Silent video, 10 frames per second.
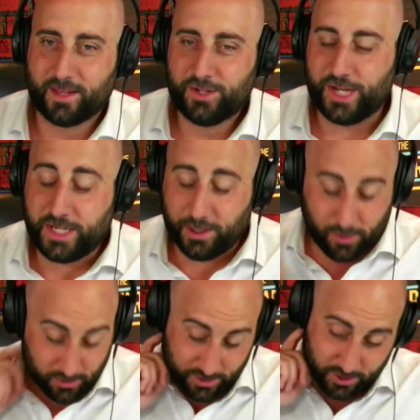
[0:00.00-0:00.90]
JT
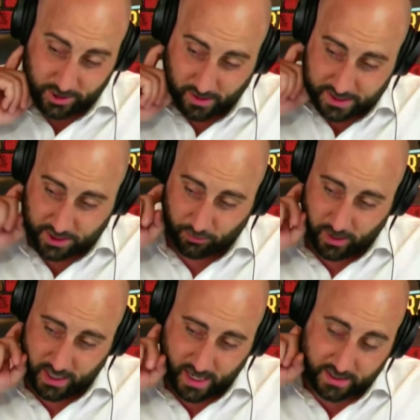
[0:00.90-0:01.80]
Realmuto has
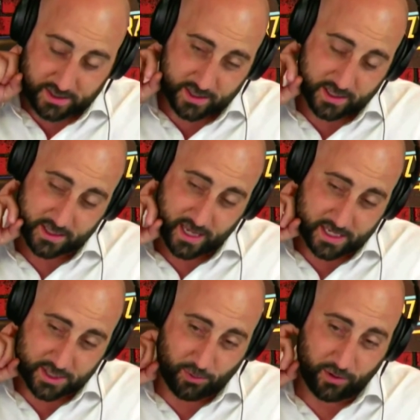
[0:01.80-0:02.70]
3 hits in his
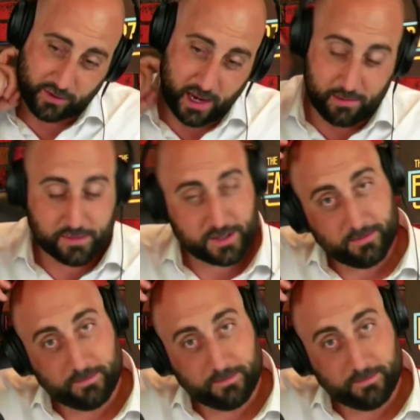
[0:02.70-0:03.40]
last 12 games.